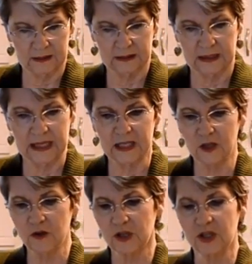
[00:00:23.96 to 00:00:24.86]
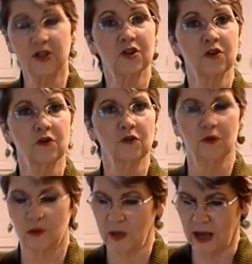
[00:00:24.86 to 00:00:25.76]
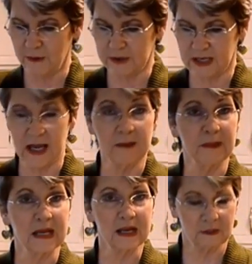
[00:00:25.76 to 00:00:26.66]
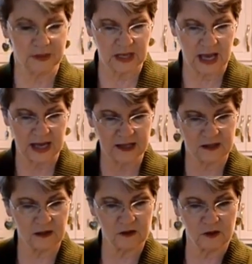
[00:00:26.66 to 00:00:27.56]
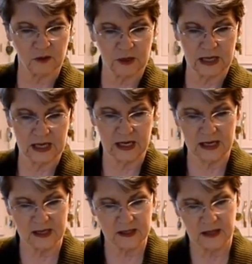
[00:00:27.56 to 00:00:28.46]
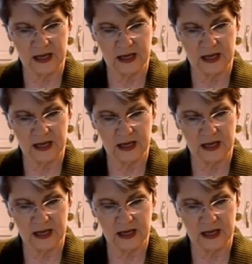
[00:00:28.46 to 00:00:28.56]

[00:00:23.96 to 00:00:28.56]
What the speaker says: It uses two, I would say, medium-sized zucchinis.